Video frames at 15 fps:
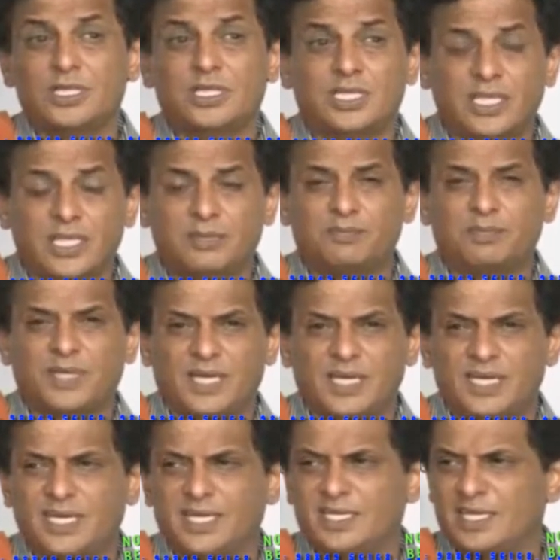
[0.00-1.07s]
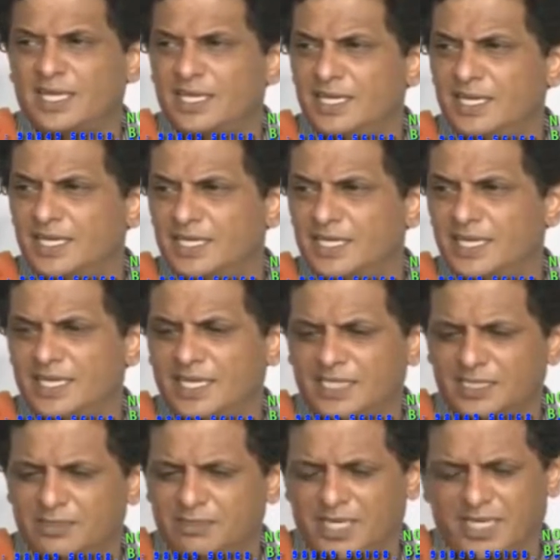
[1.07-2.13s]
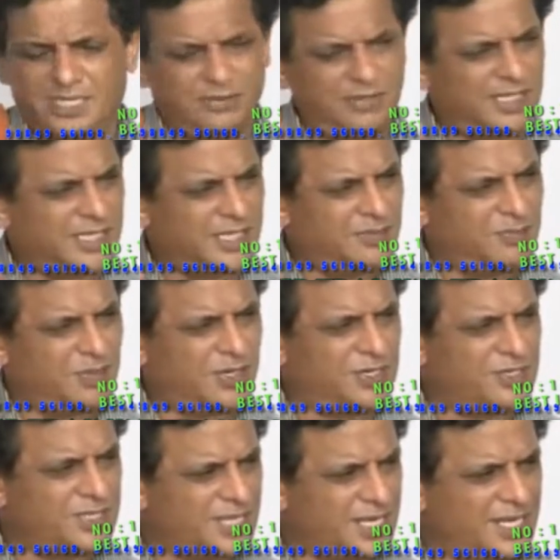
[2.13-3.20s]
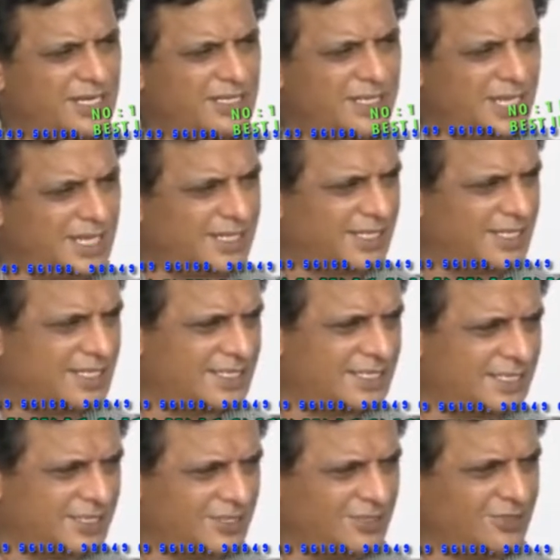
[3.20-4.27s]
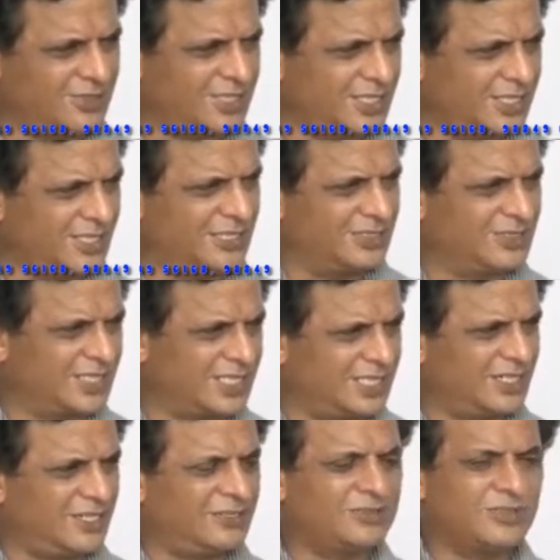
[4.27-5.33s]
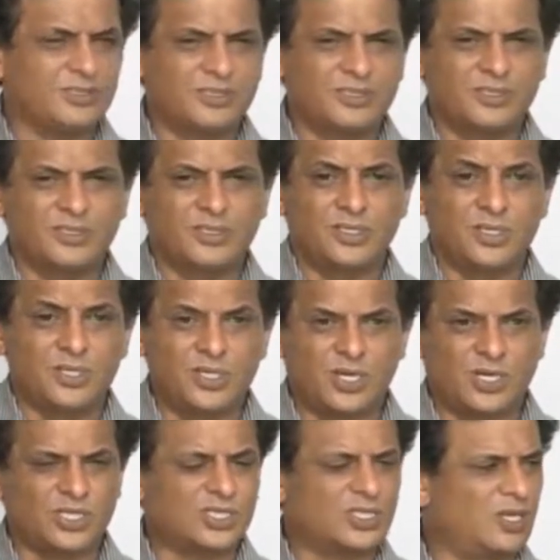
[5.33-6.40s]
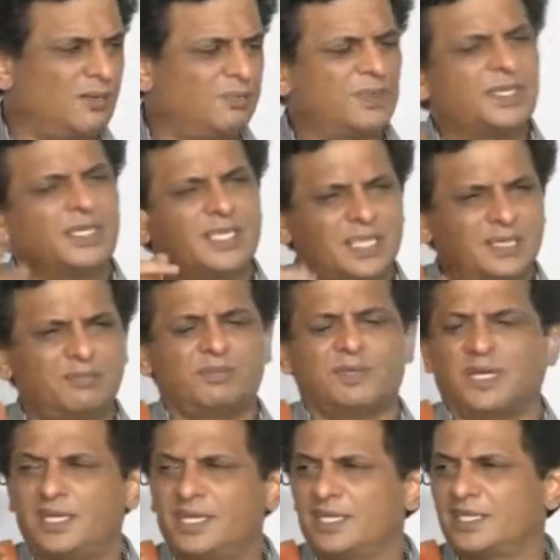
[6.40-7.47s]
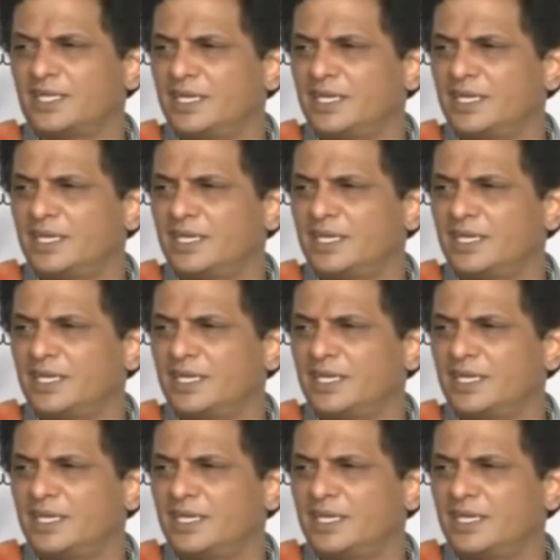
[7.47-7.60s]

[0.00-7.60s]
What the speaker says: Keep running, running, running. The mind will keep on saying, take rest, sit down, sit down, sit down. No stopping. Keep running,